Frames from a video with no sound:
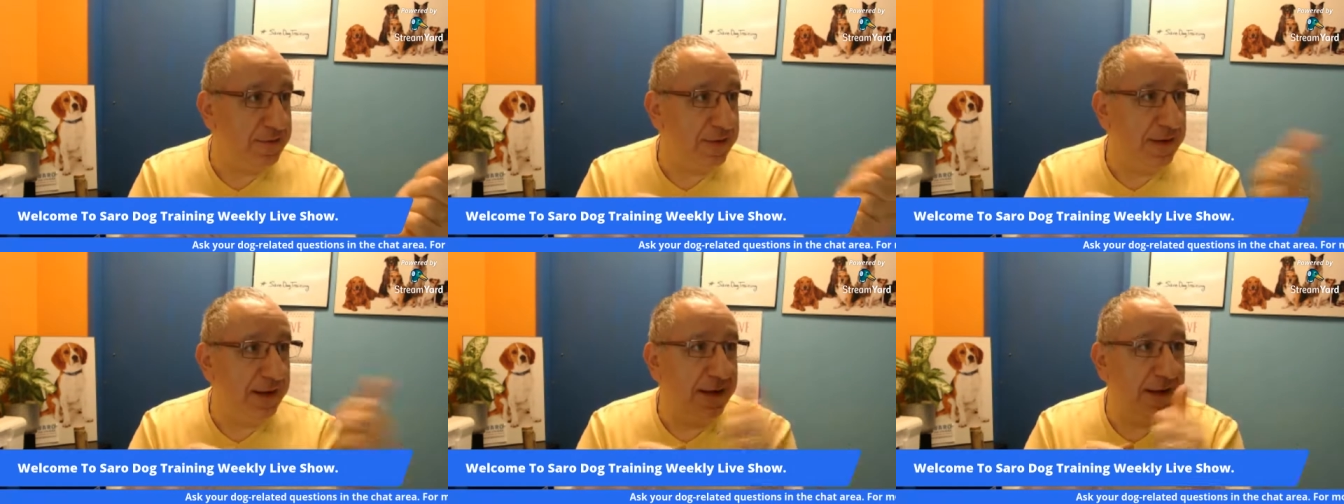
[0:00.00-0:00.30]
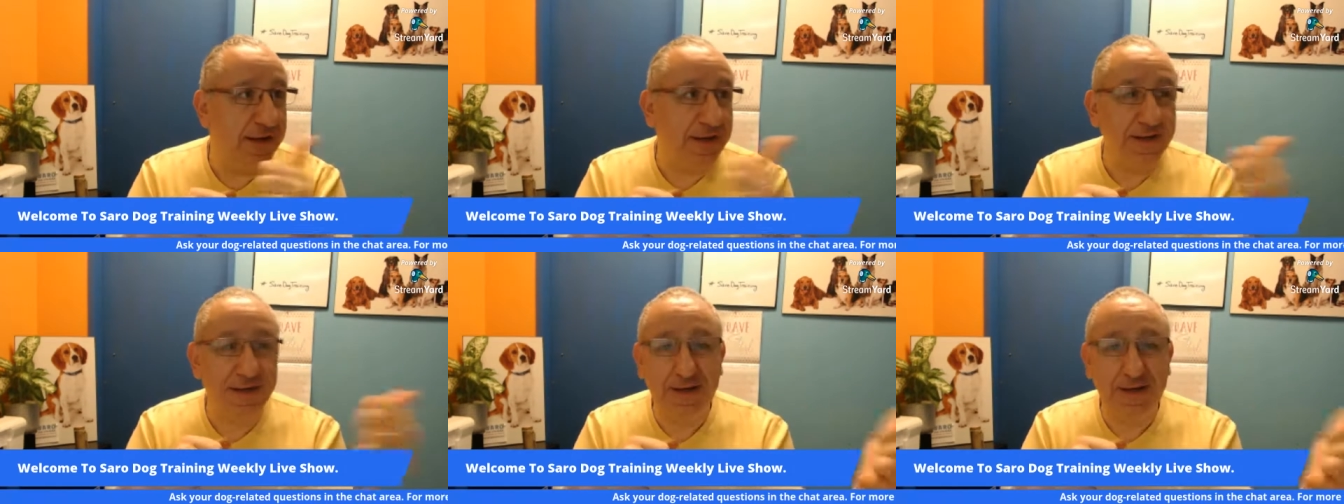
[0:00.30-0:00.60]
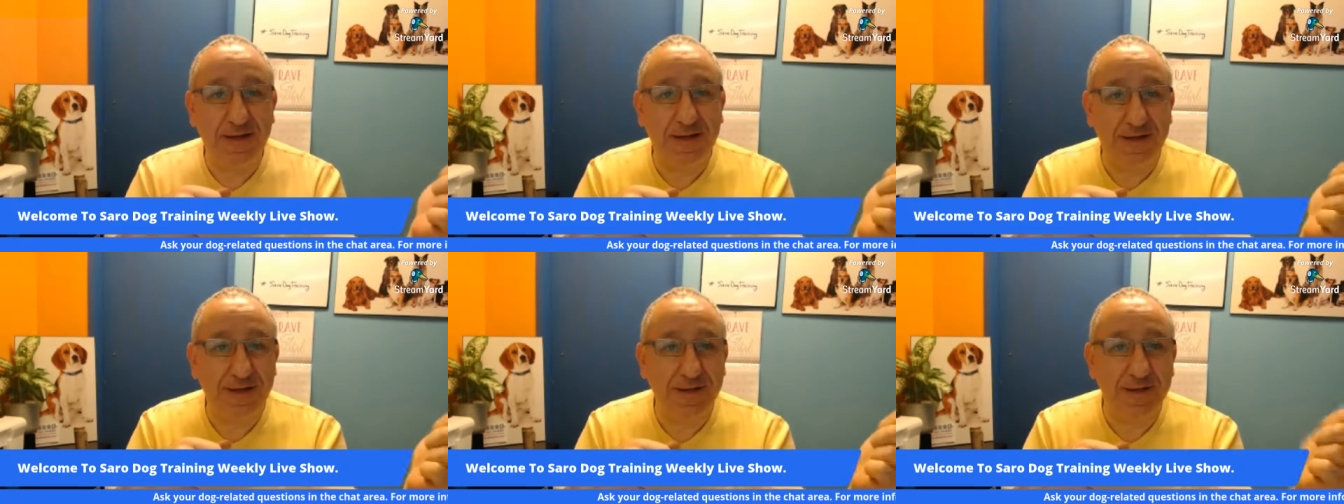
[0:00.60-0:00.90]

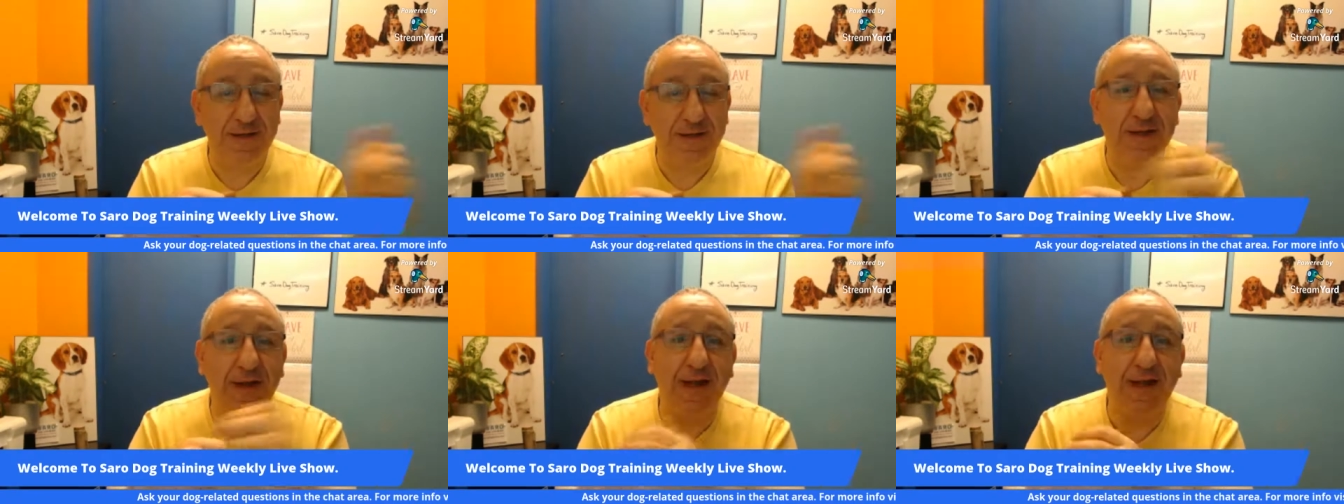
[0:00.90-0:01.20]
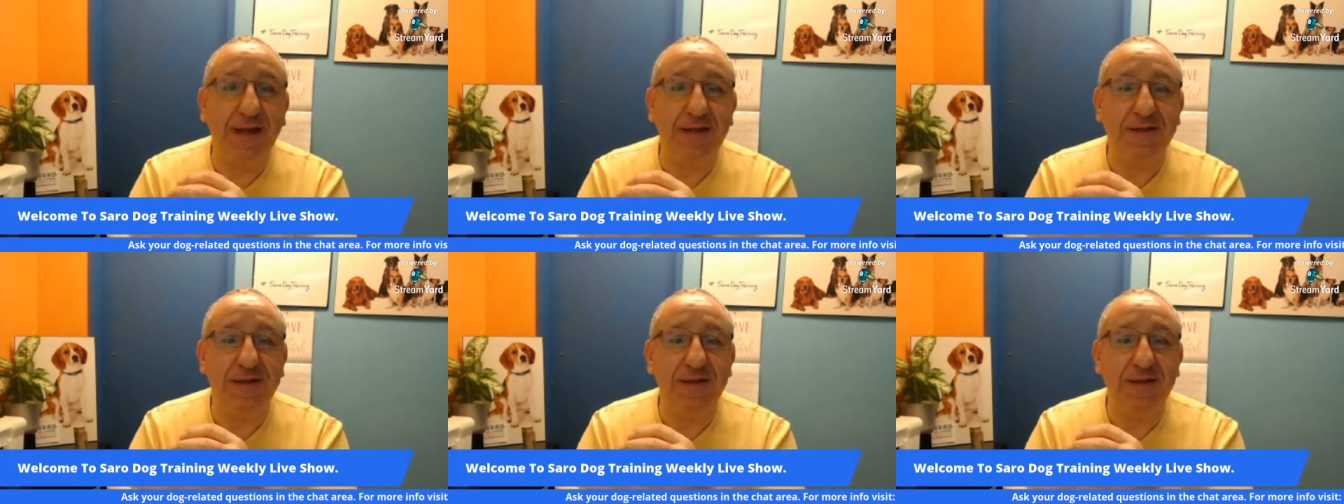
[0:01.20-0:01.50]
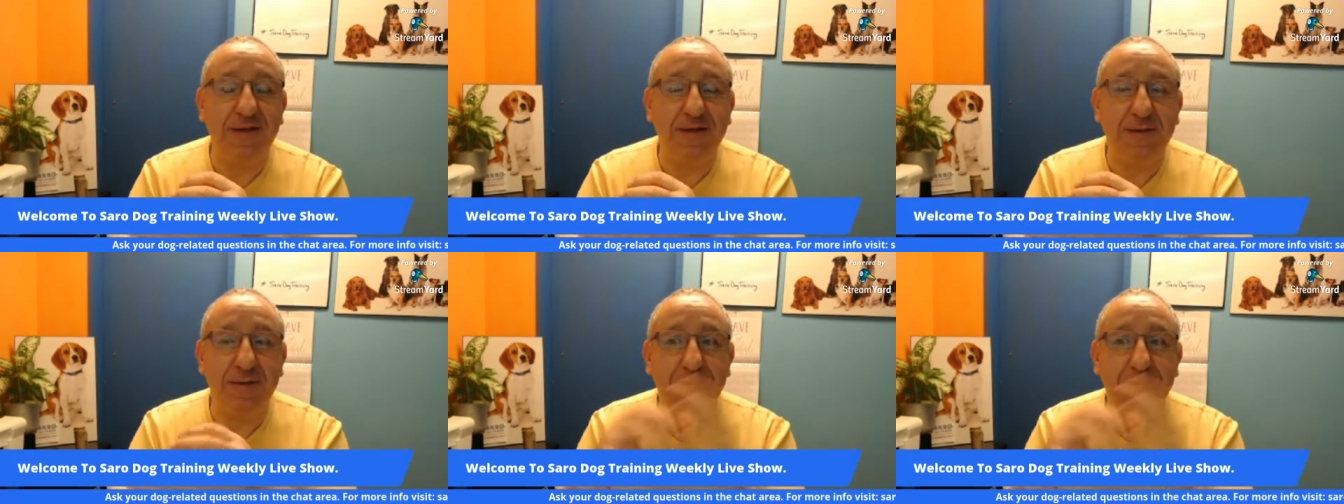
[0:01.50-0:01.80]
and and
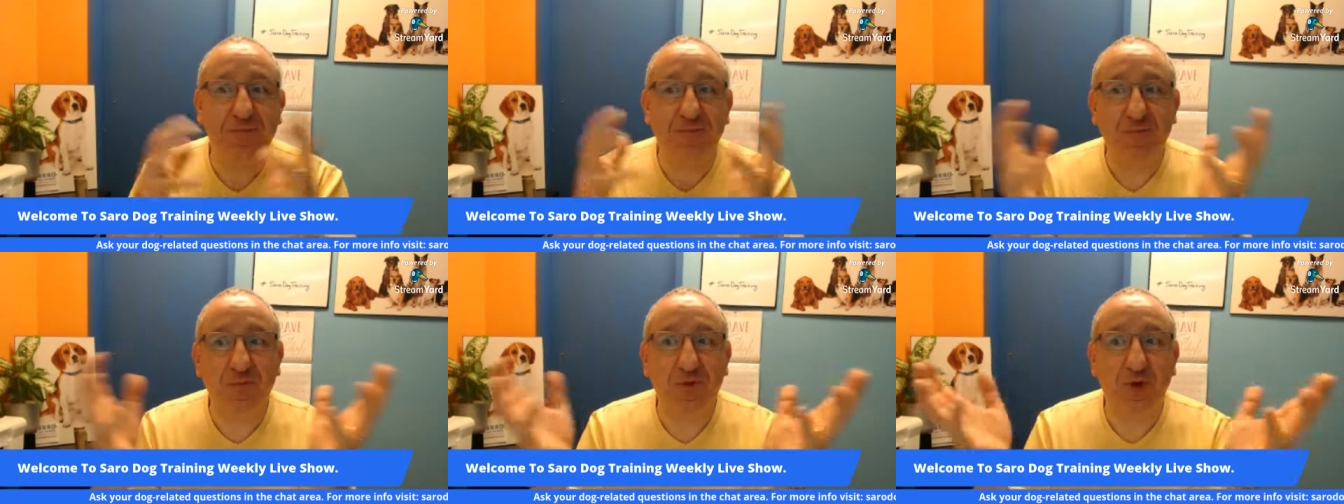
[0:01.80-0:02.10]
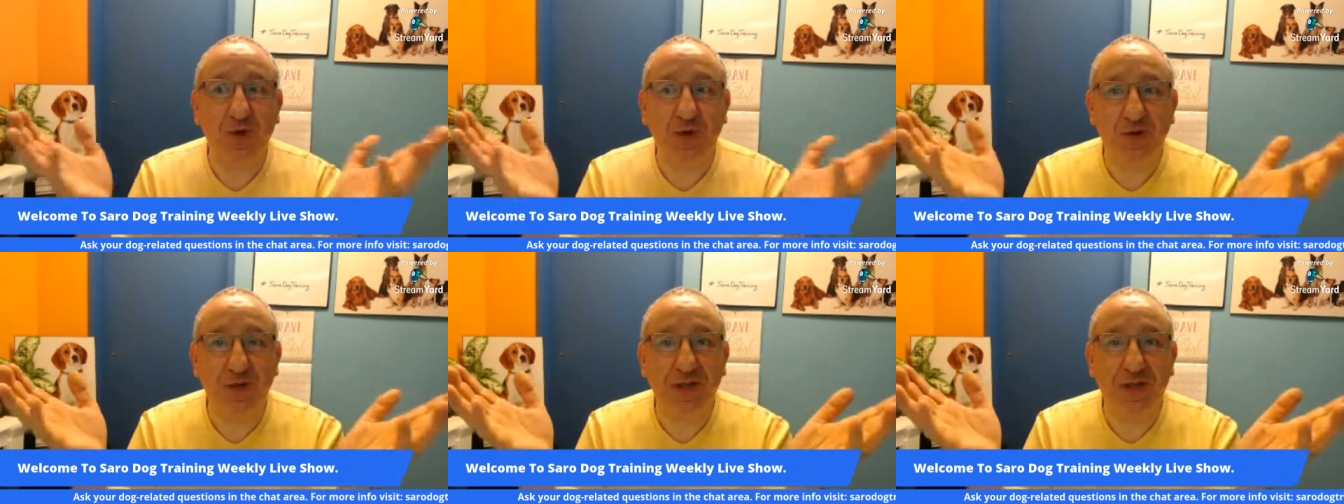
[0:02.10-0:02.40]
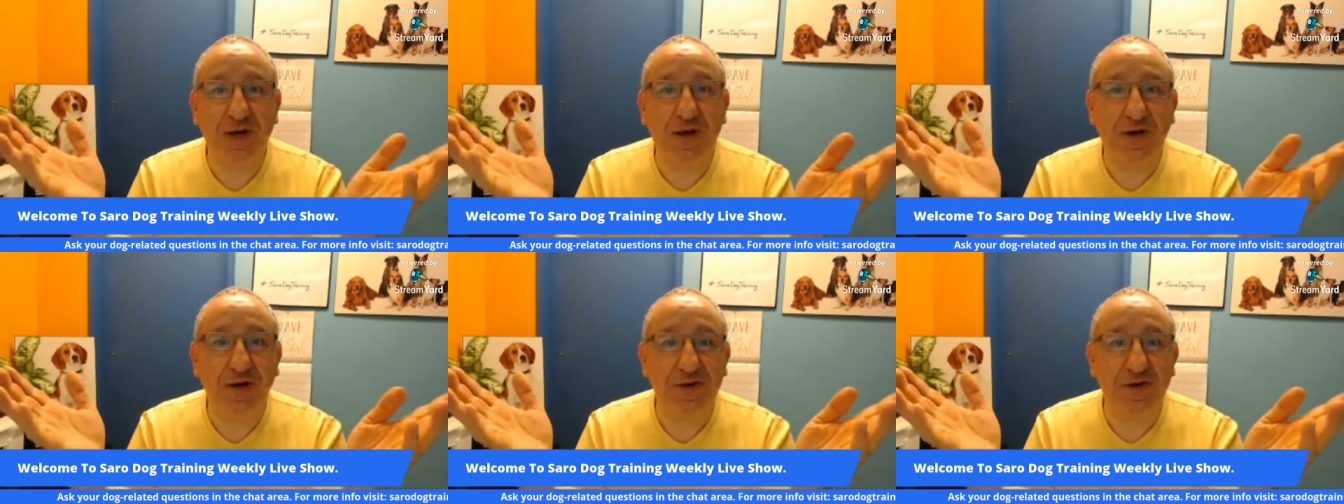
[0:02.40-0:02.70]
um, you know
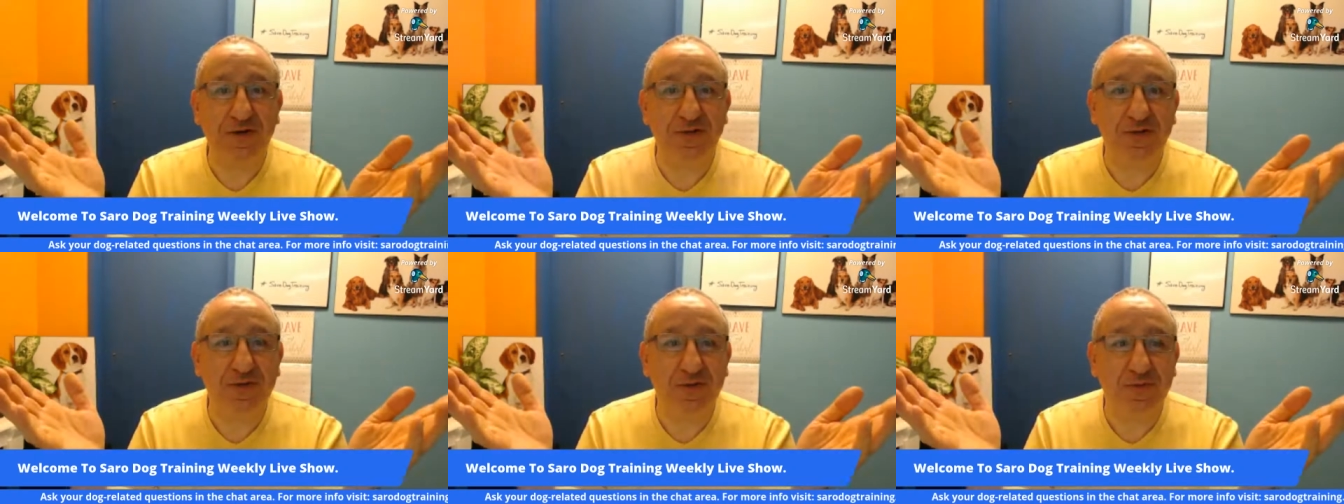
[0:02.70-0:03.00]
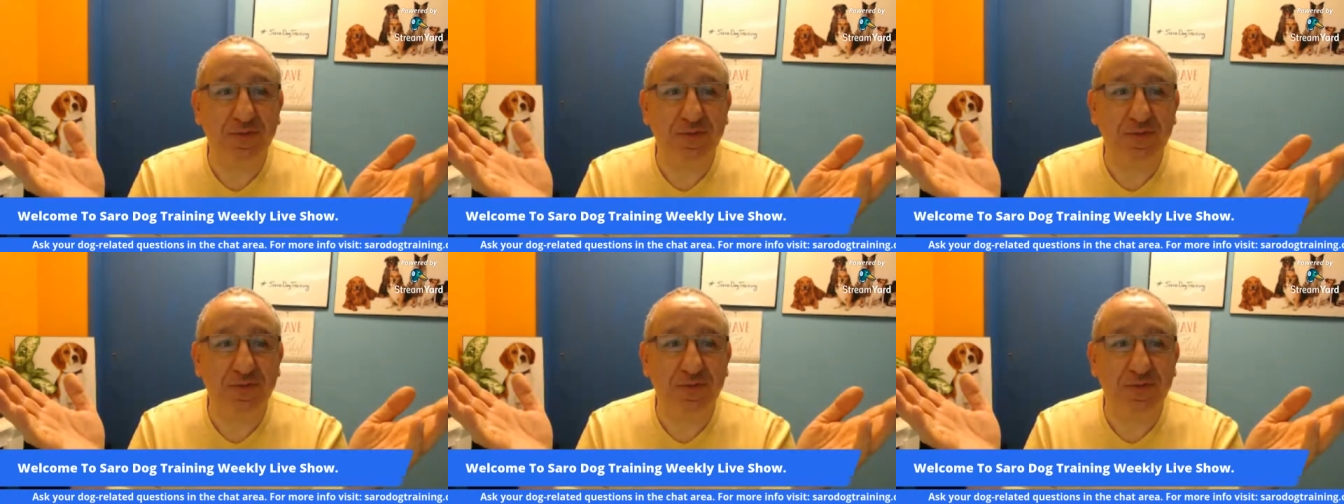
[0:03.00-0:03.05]
there are